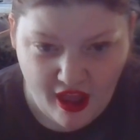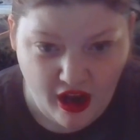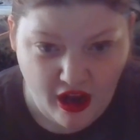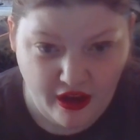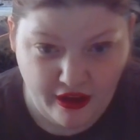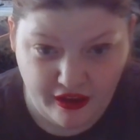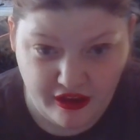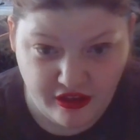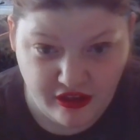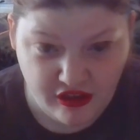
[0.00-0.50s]

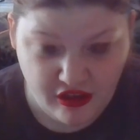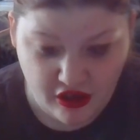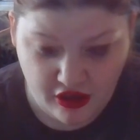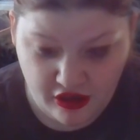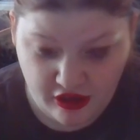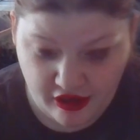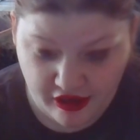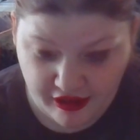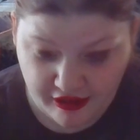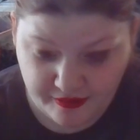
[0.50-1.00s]
Later
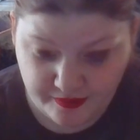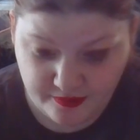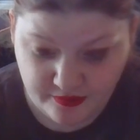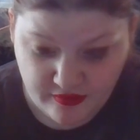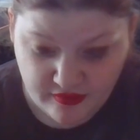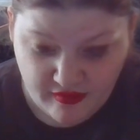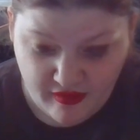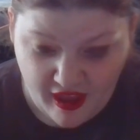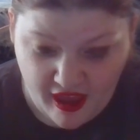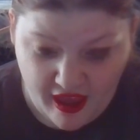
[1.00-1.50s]
on,
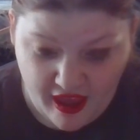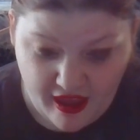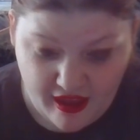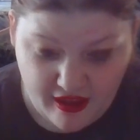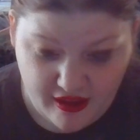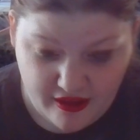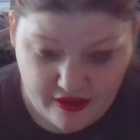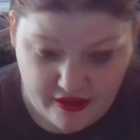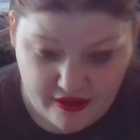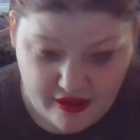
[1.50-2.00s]

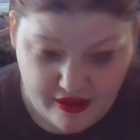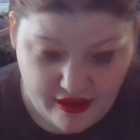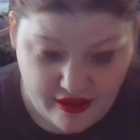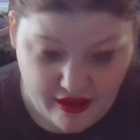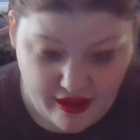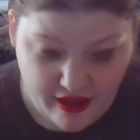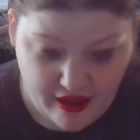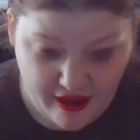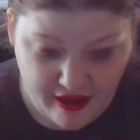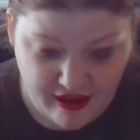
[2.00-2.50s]

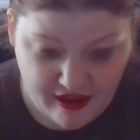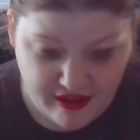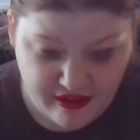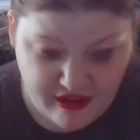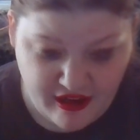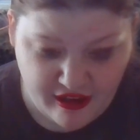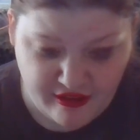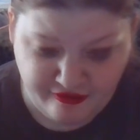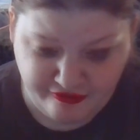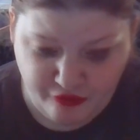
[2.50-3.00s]

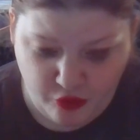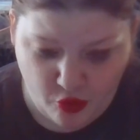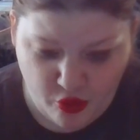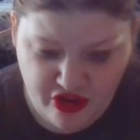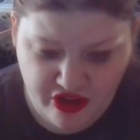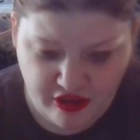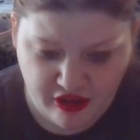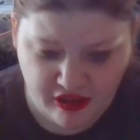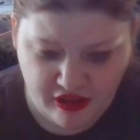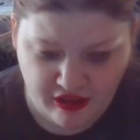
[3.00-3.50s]
and
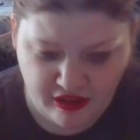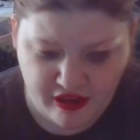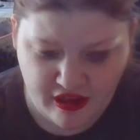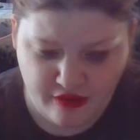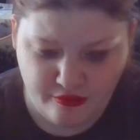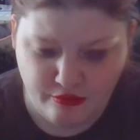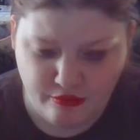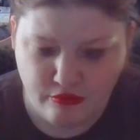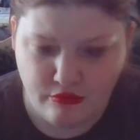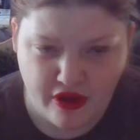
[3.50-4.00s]

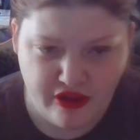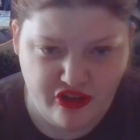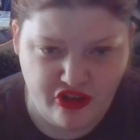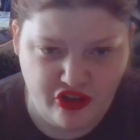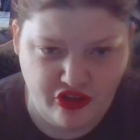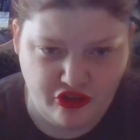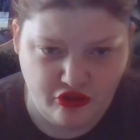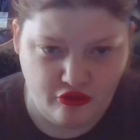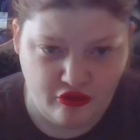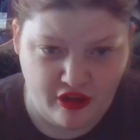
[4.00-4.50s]
unfortunately
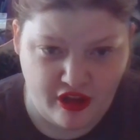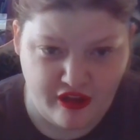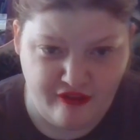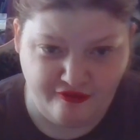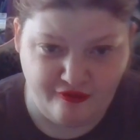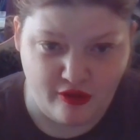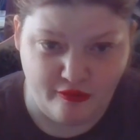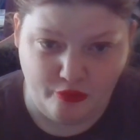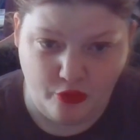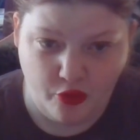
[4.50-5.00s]
much too
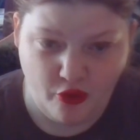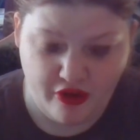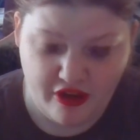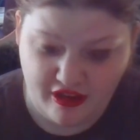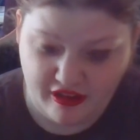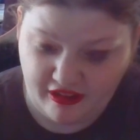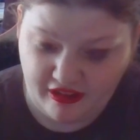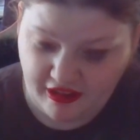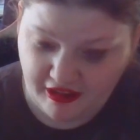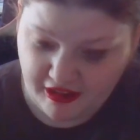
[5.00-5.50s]
late for
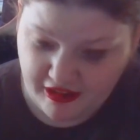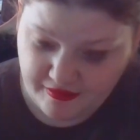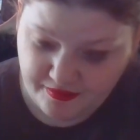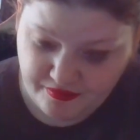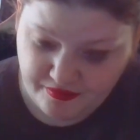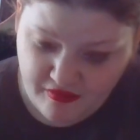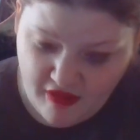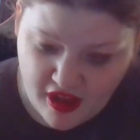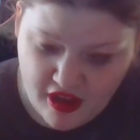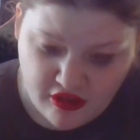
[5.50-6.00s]

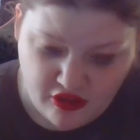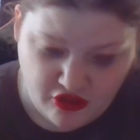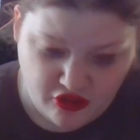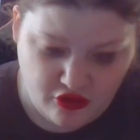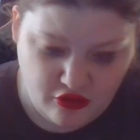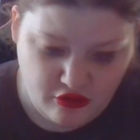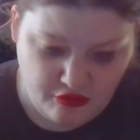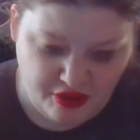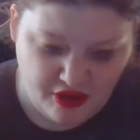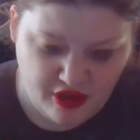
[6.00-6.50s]
Boyington,
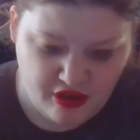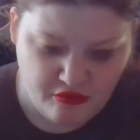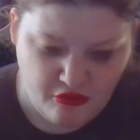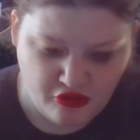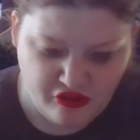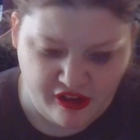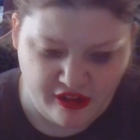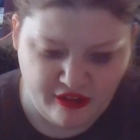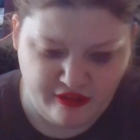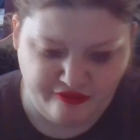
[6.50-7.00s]
two
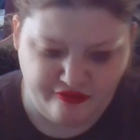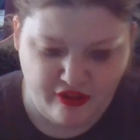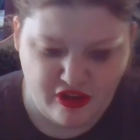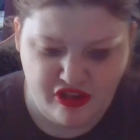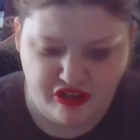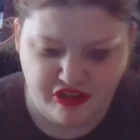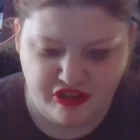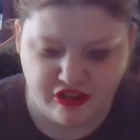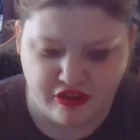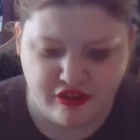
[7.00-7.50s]
people
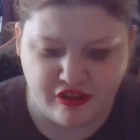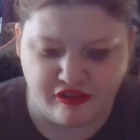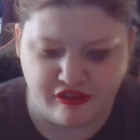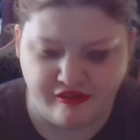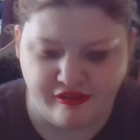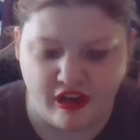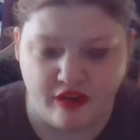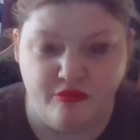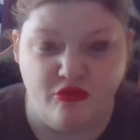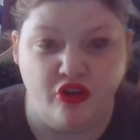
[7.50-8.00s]
confessed to the
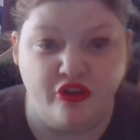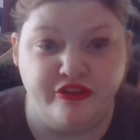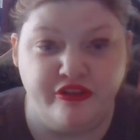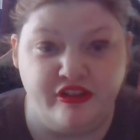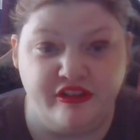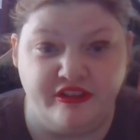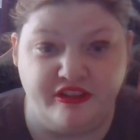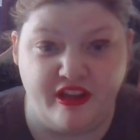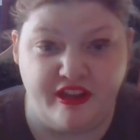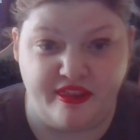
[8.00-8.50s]
crimes on
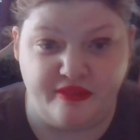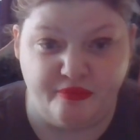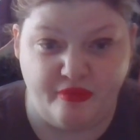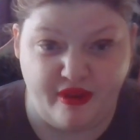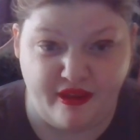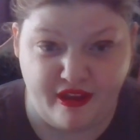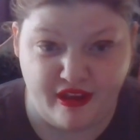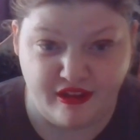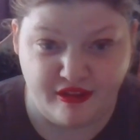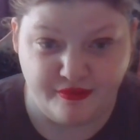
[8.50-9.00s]
their
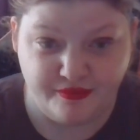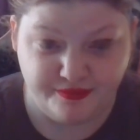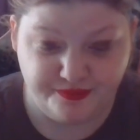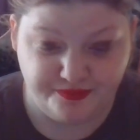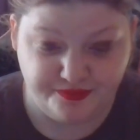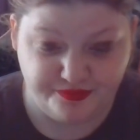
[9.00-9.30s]
deathbed.